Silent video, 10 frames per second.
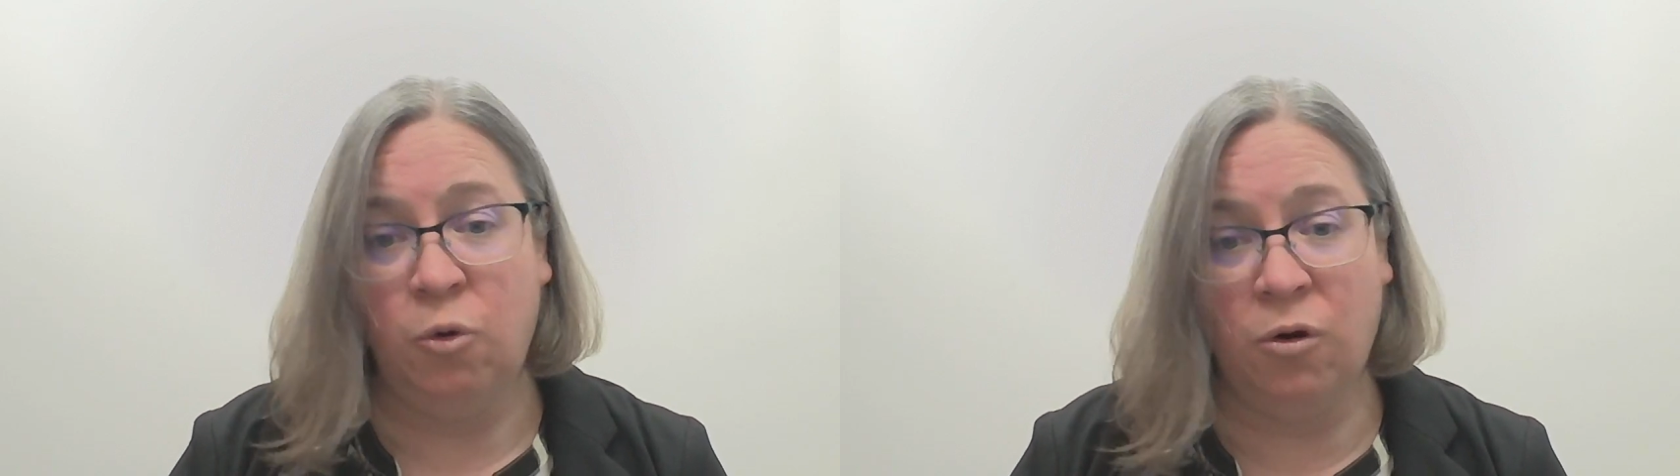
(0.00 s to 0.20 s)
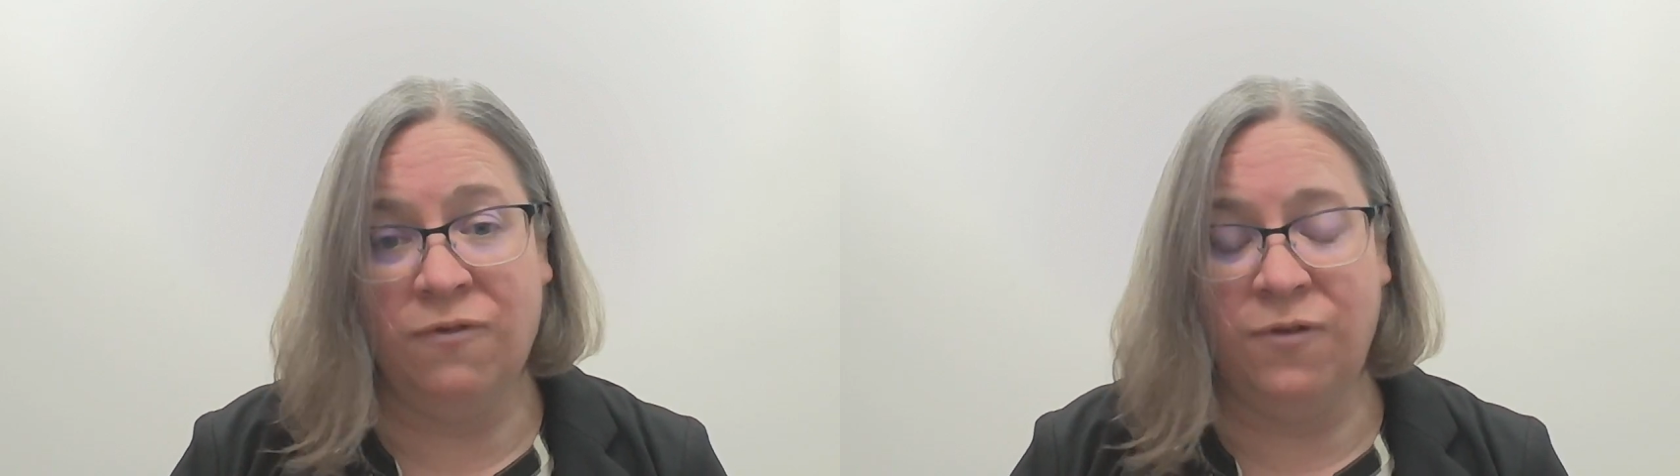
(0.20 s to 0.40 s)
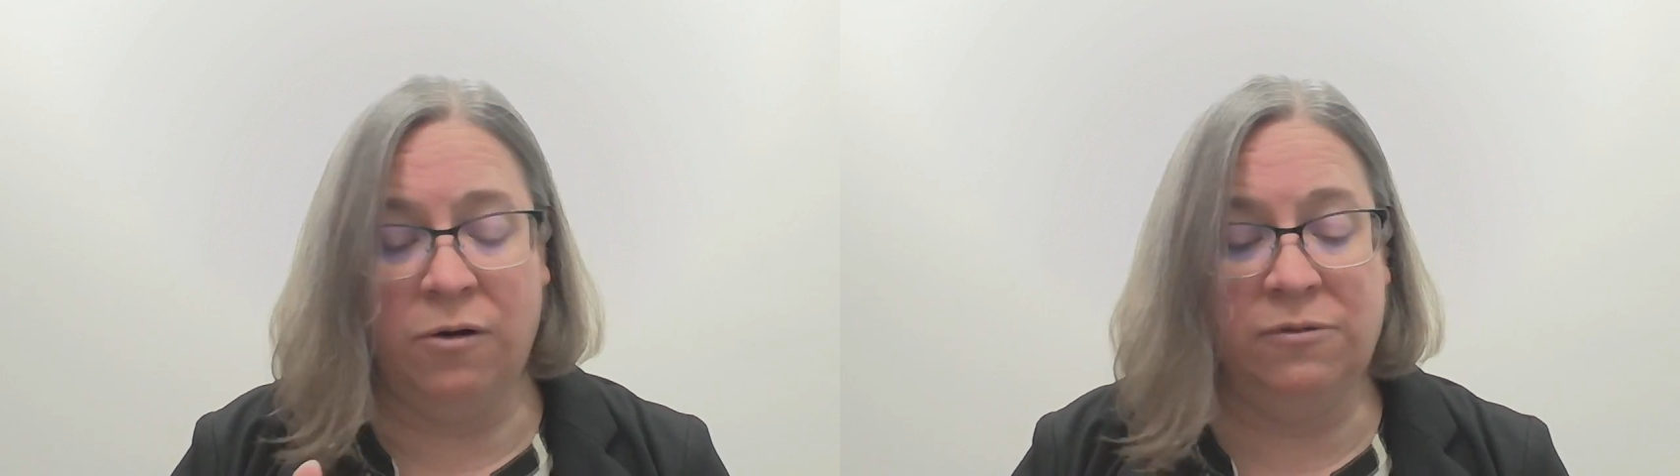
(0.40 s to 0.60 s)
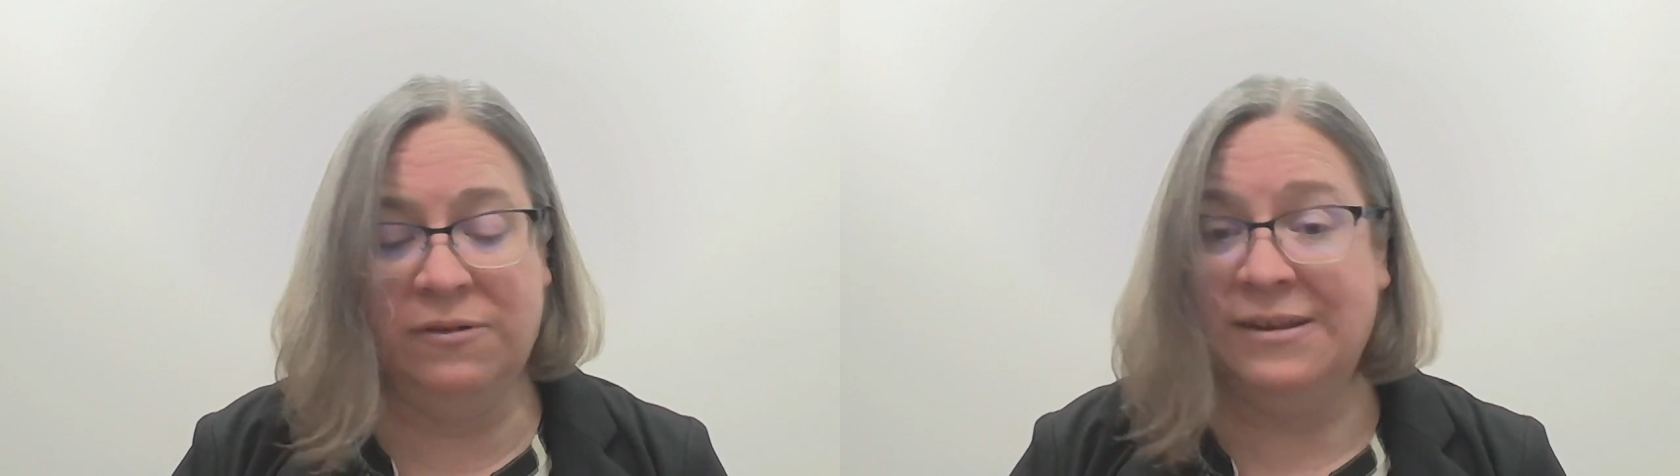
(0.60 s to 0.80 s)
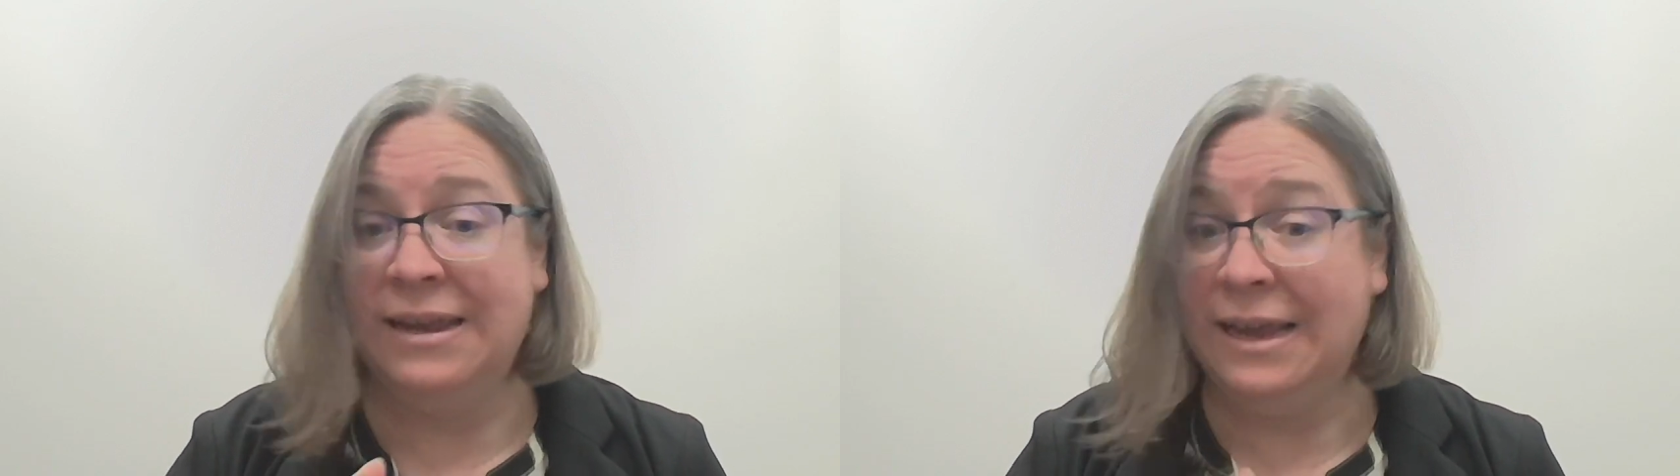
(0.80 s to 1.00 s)

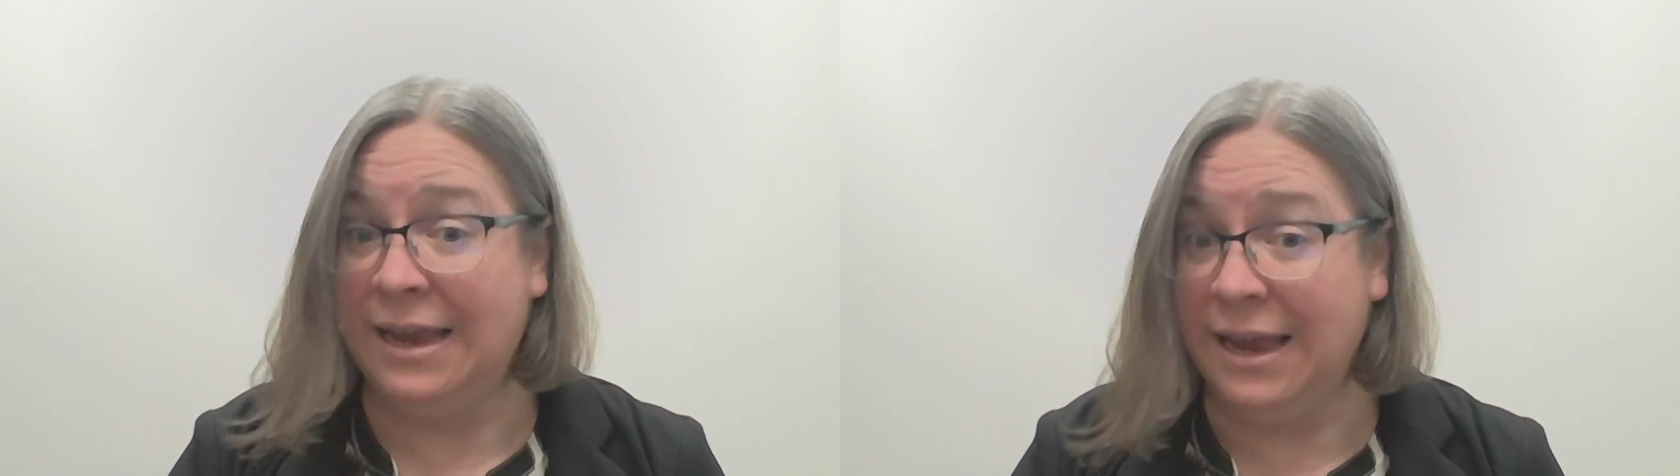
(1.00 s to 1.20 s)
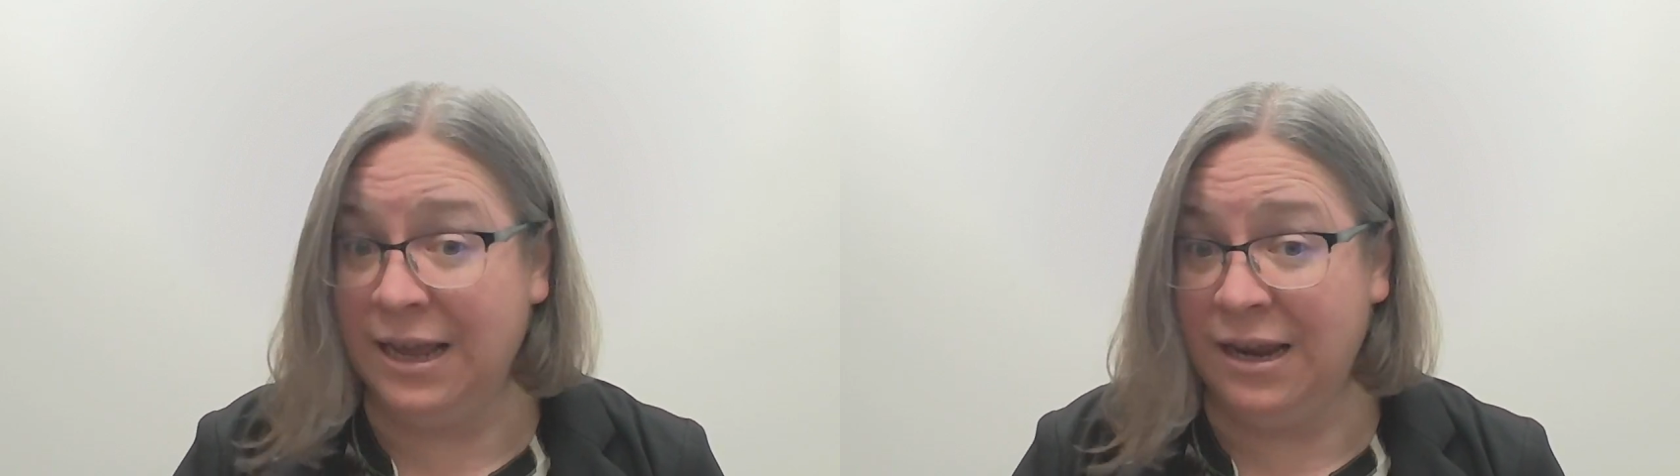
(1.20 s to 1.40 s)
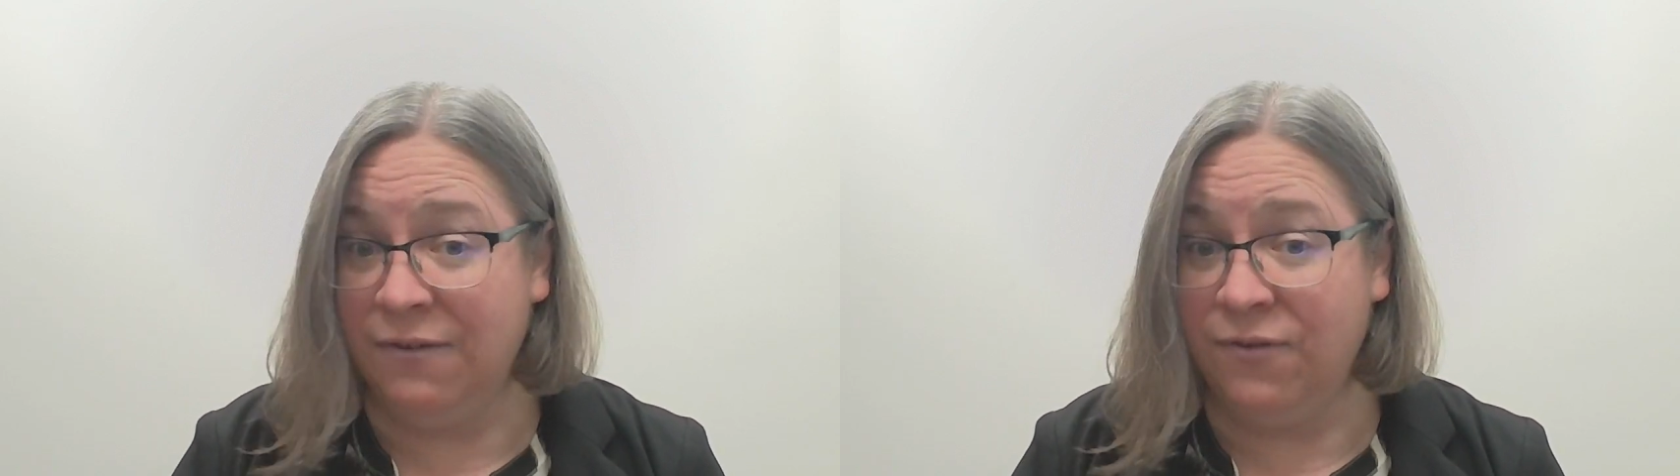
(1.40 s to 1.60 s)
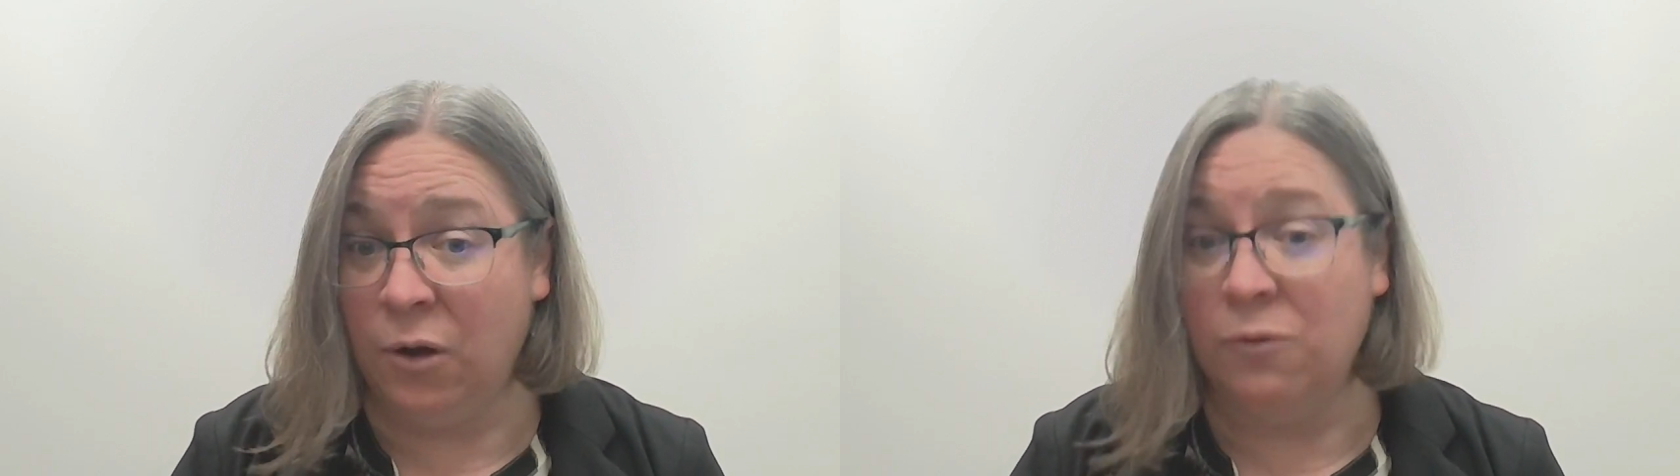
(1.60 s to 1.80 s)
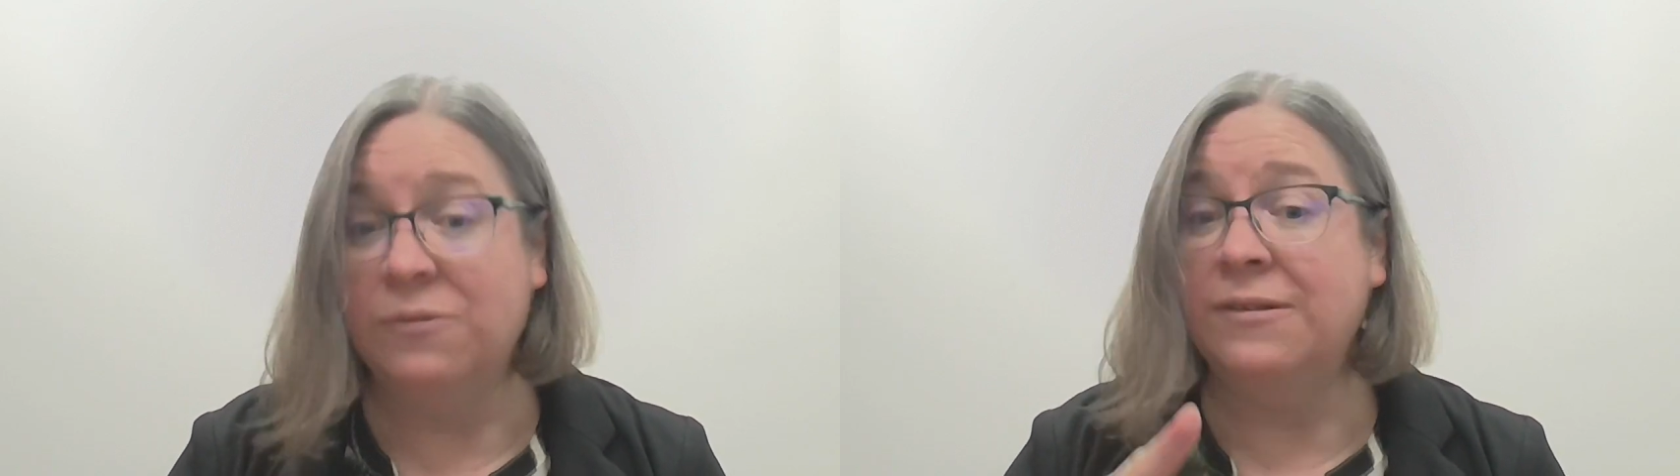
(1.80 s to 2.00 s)
chordophones,
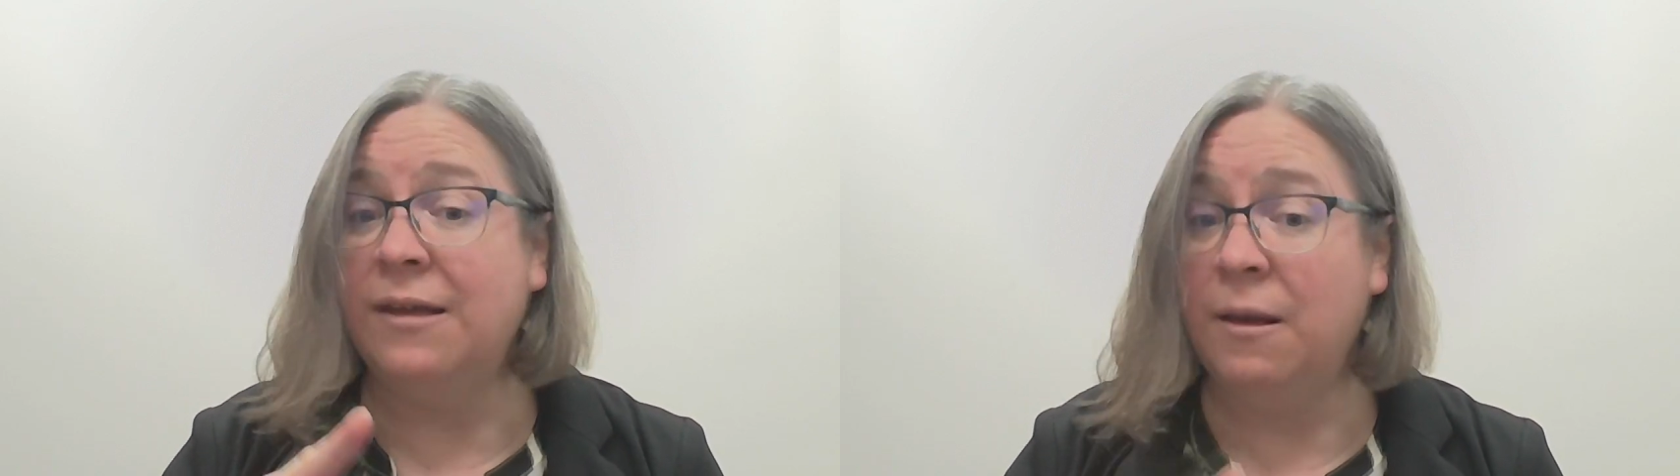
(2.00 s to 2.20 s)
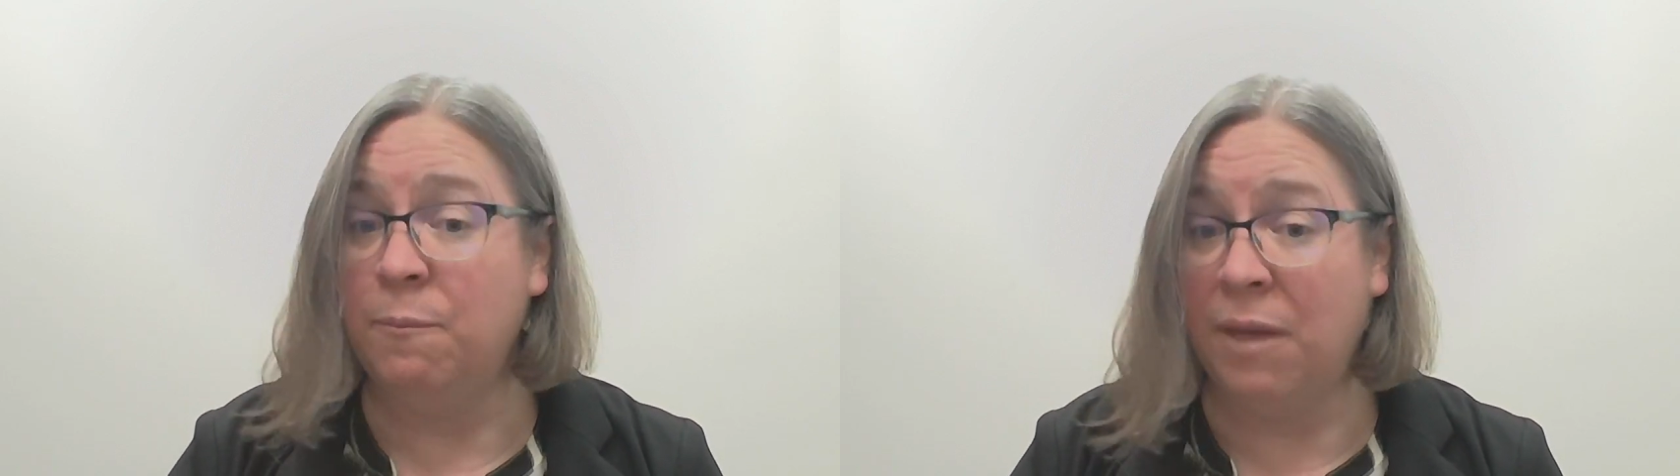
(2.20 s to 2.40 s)
idiophones,